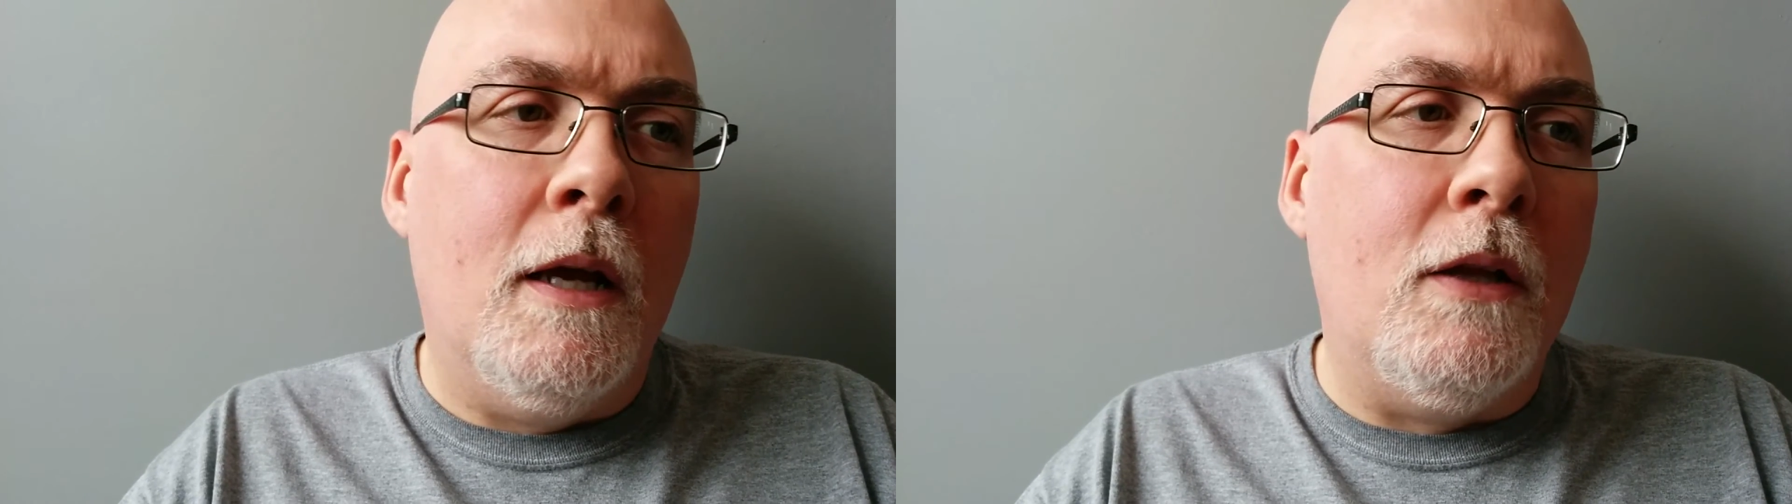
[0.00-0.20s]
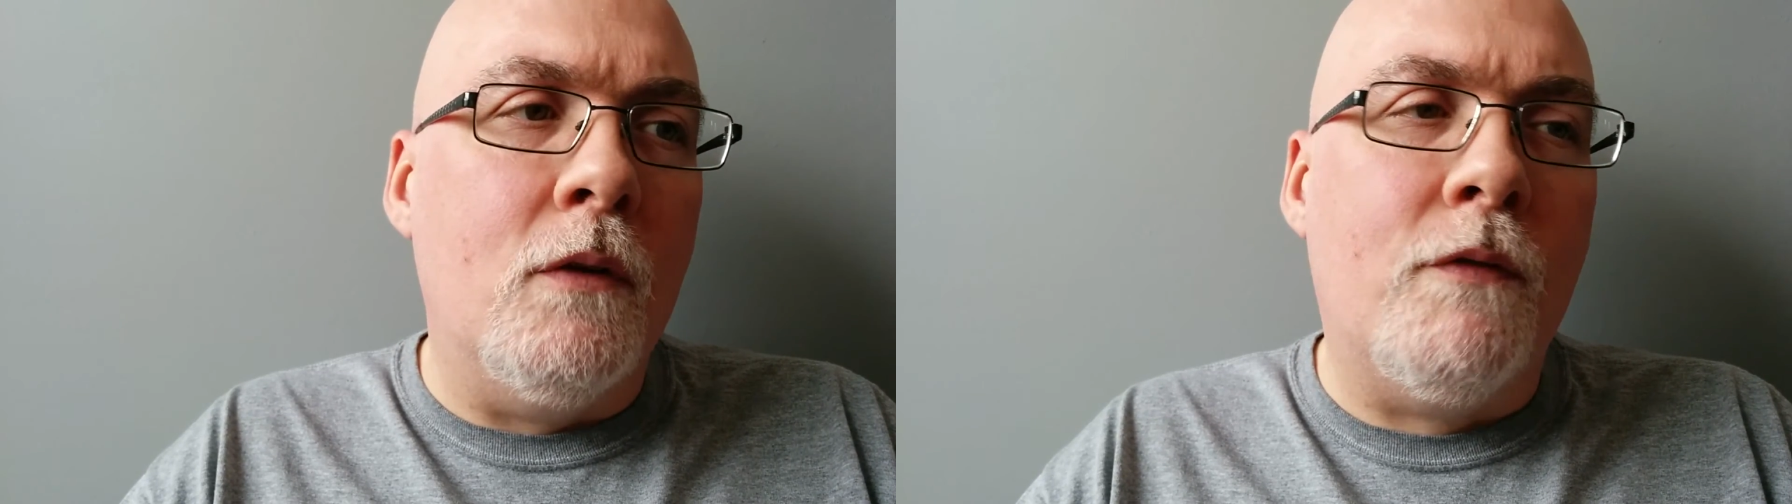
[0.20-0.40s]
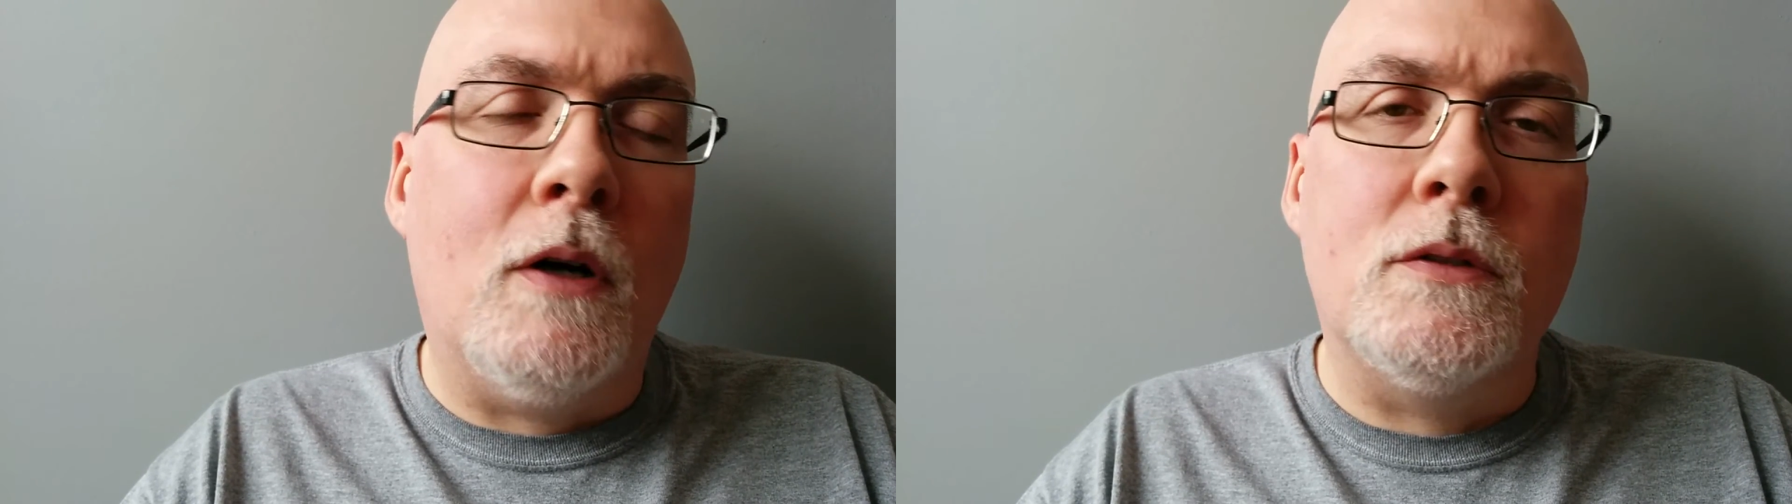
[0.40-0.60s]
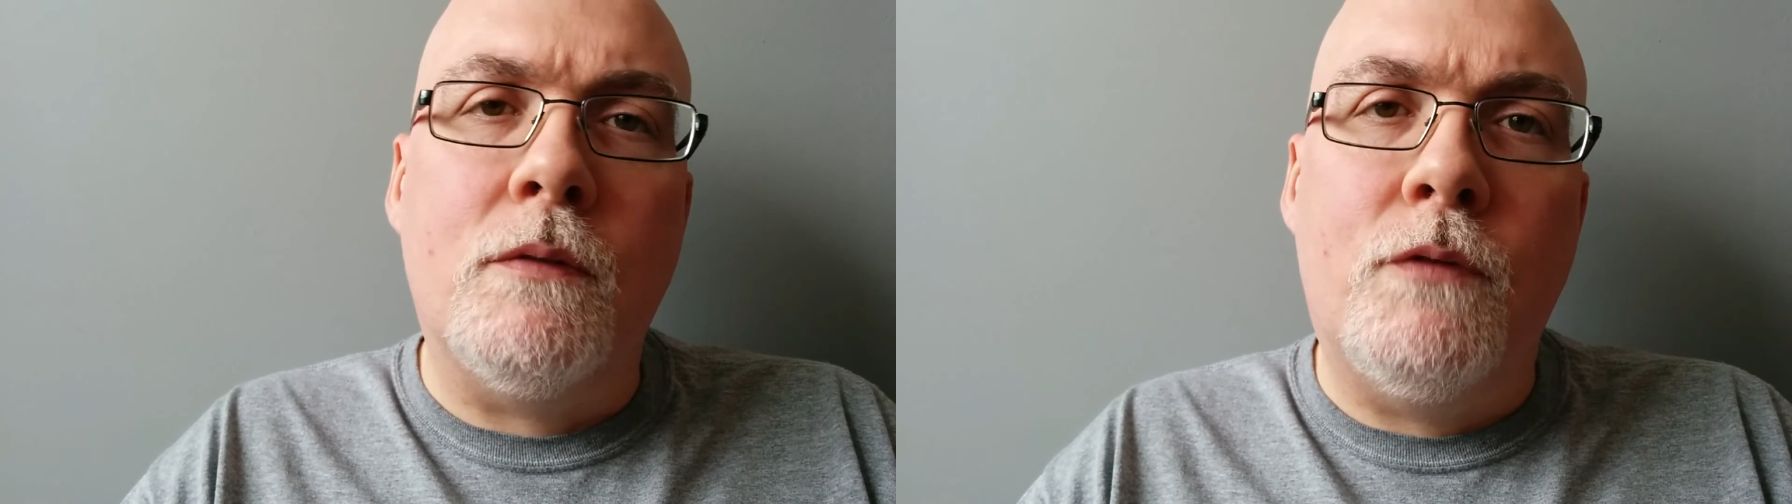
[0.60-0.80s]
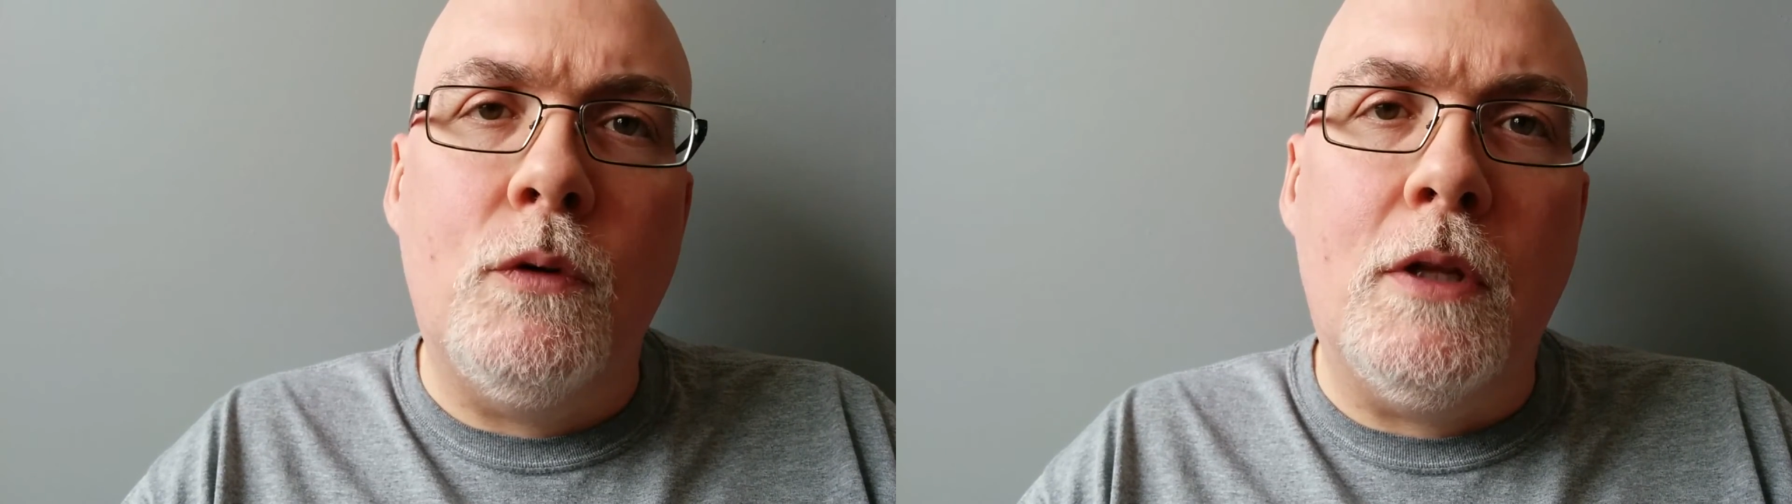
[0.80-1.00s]
and you found
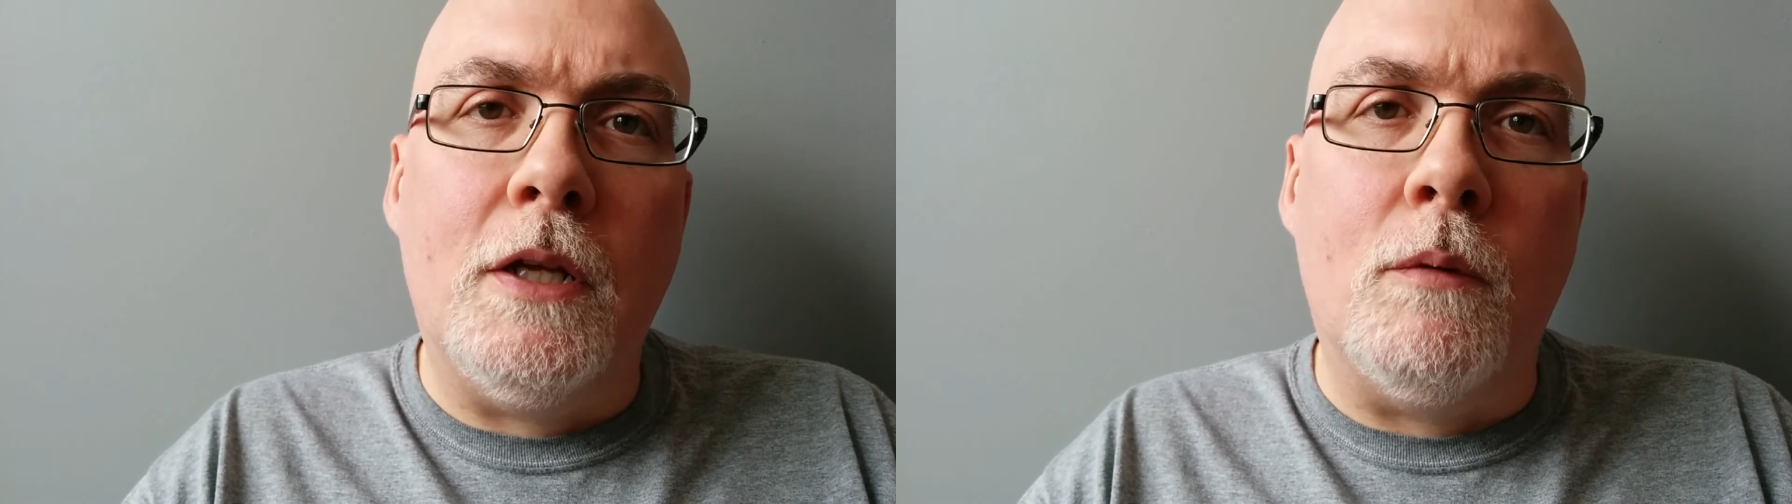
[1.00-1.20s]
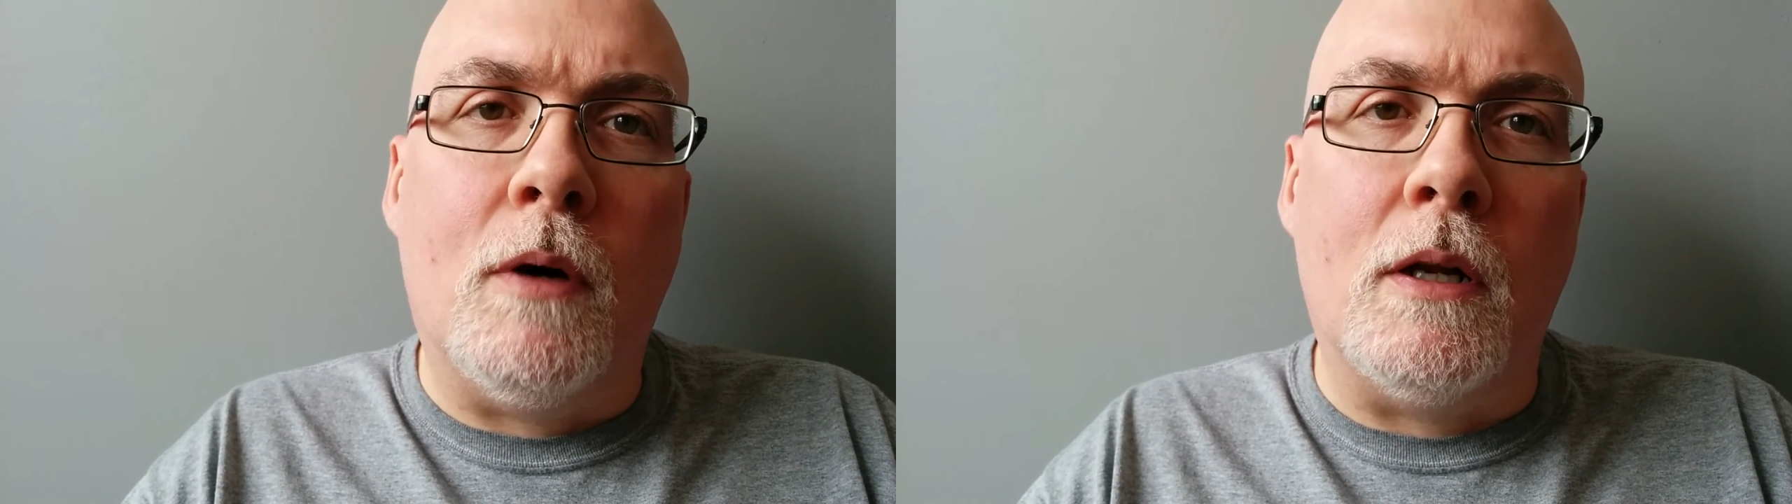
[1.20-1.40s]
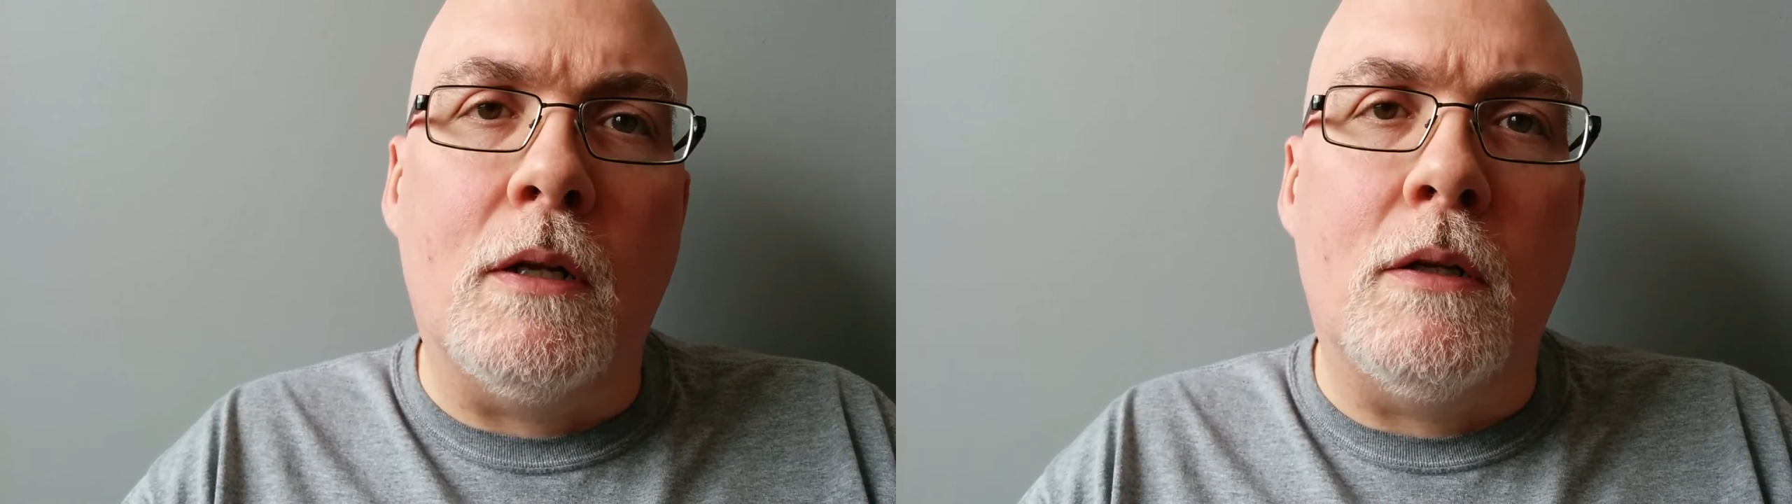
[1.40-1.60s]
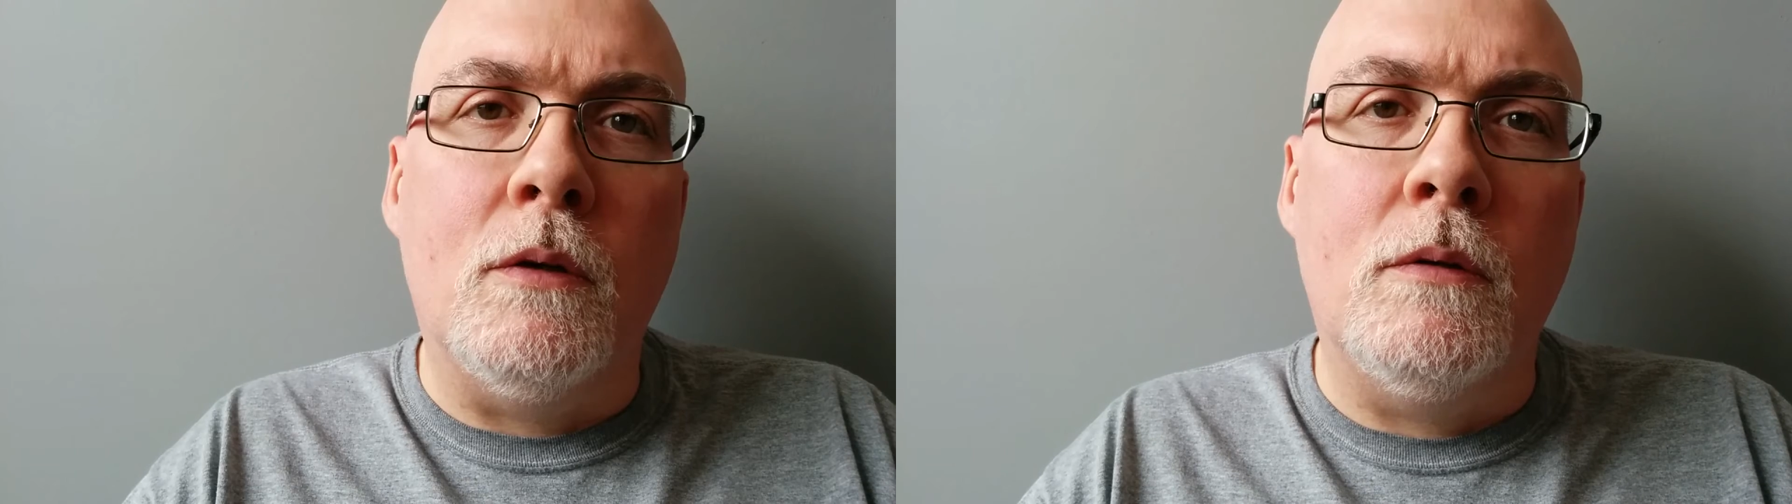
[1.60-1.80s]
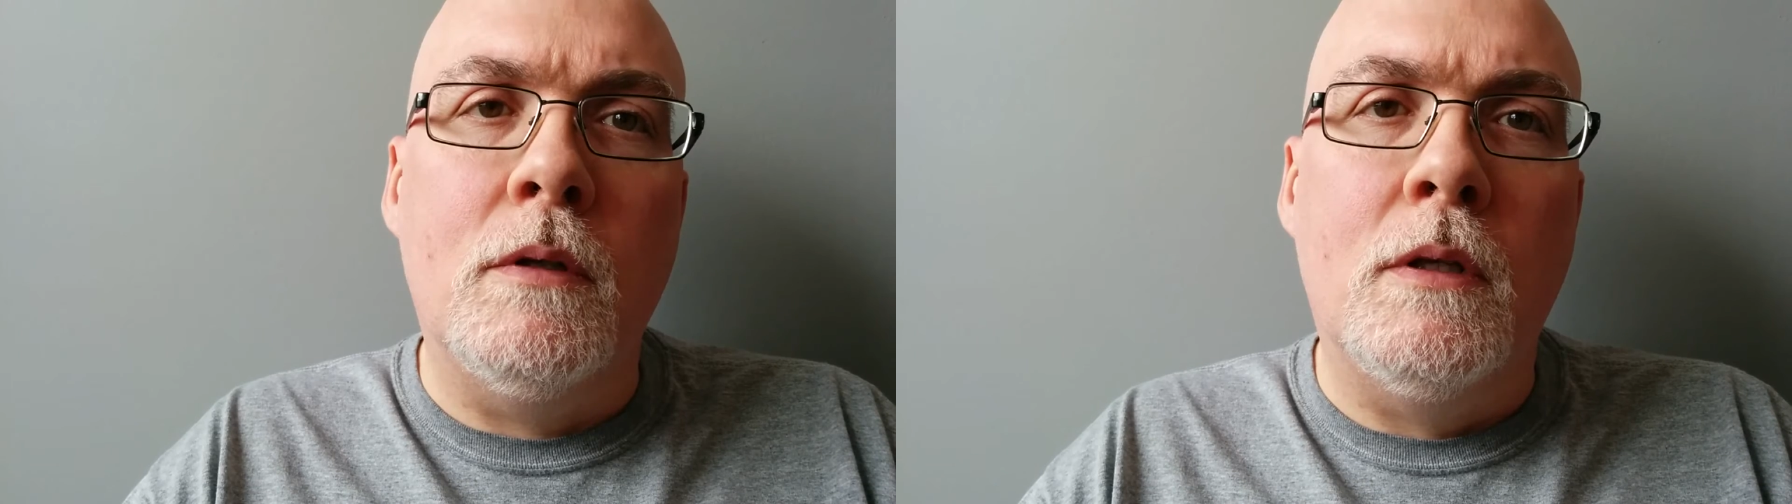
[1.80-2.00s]
some food that you want to do,